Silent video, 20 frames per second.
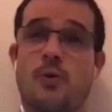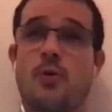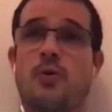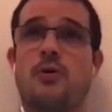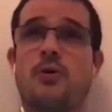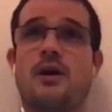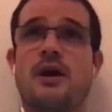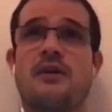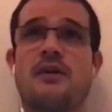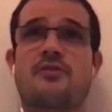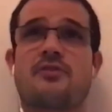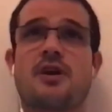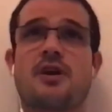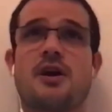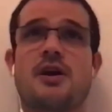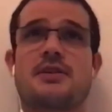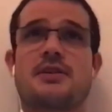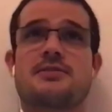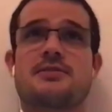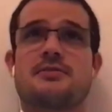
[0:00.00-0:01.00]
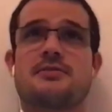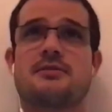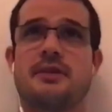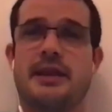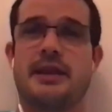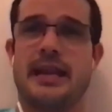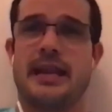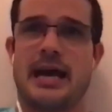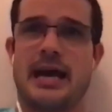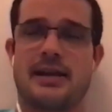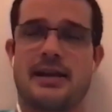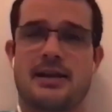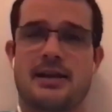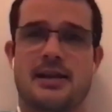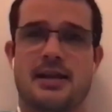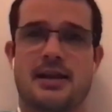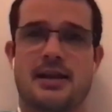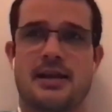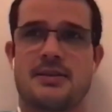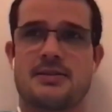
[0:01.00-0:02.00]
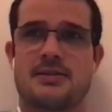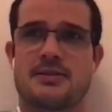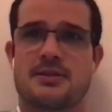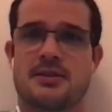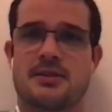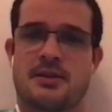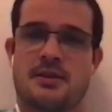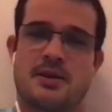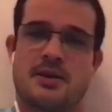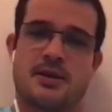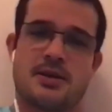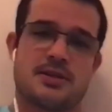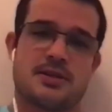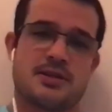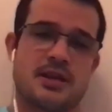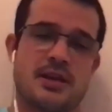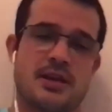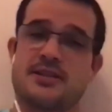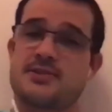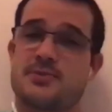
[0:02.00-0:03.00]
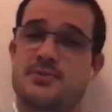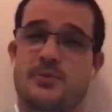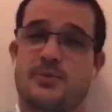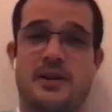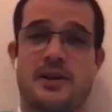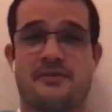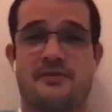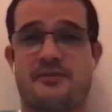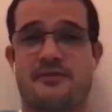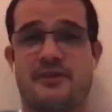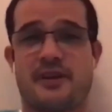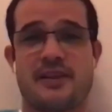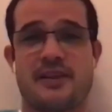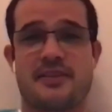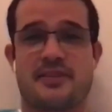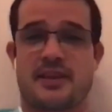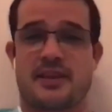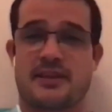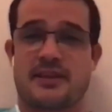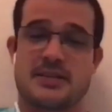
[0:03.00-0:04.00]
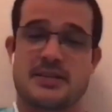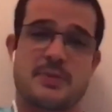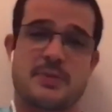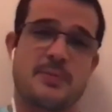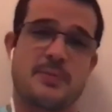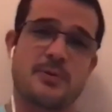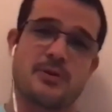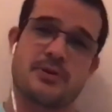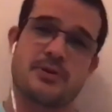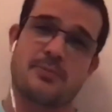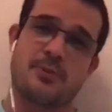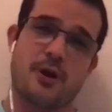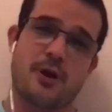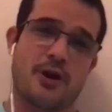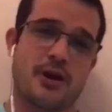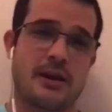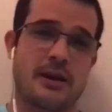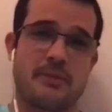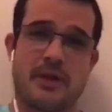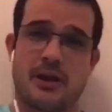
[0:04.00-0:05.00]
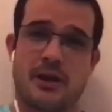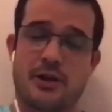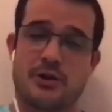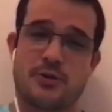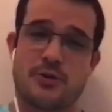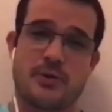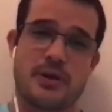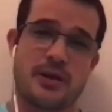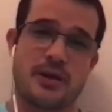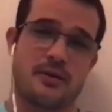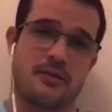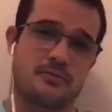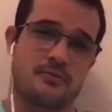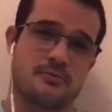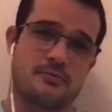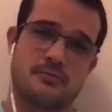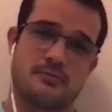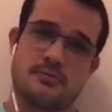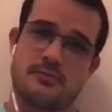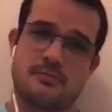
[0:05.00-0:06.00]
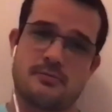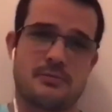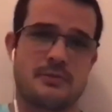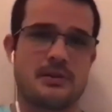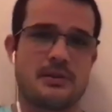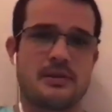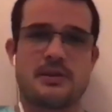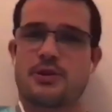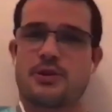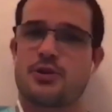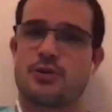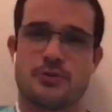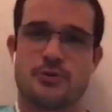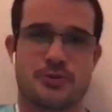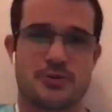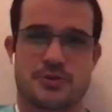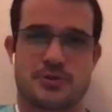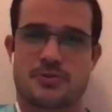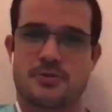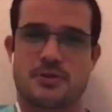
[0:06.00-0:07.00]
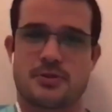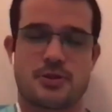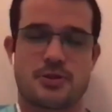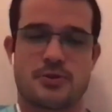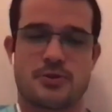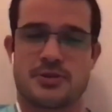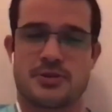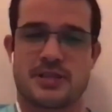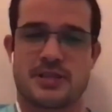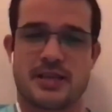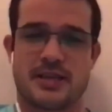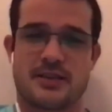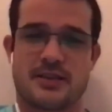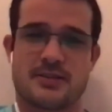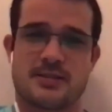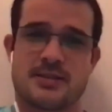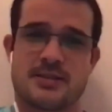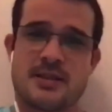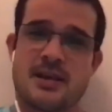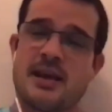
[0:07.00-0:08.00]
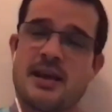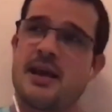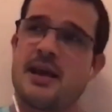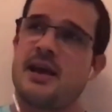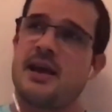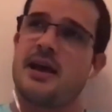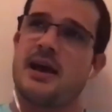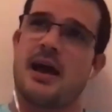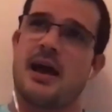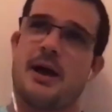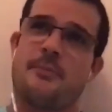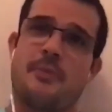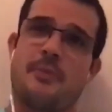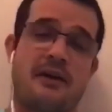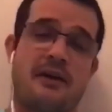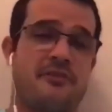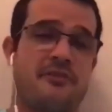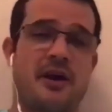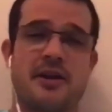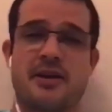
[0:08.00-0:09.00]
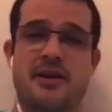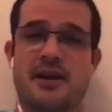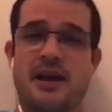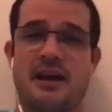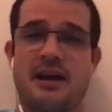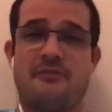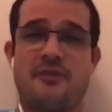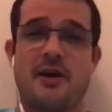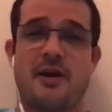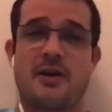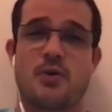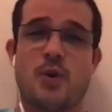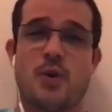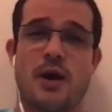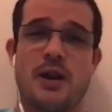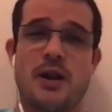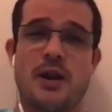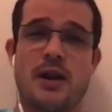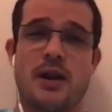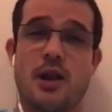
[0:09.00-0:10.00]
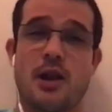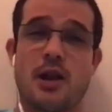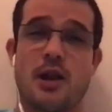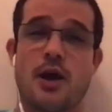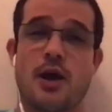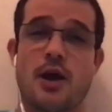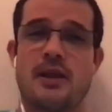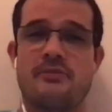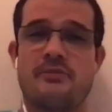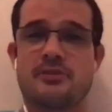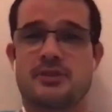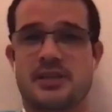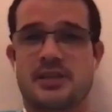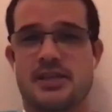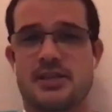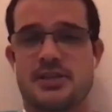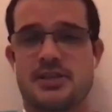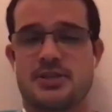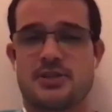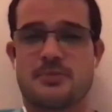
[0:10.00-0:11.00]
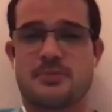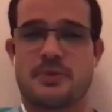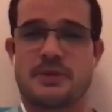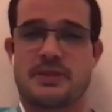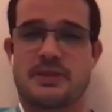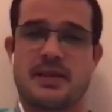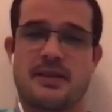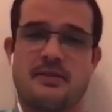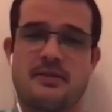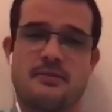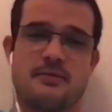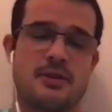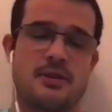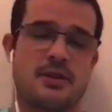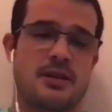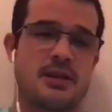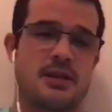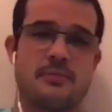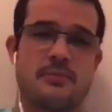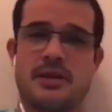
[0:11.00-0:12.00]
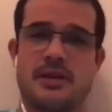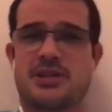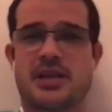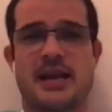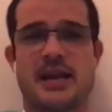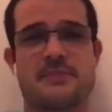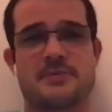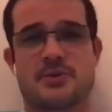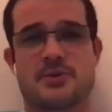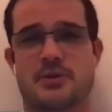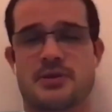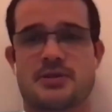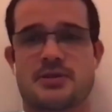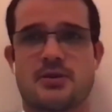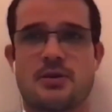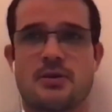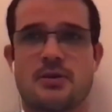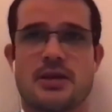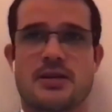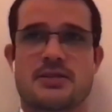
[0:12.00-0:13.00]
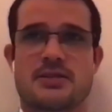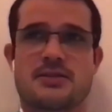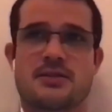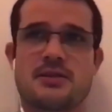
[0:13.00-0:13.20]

I've got 9 clients. So it's one funny thing. There's people in the program that are doing huge things. I found quite a low level niche, but then I mean James always told us,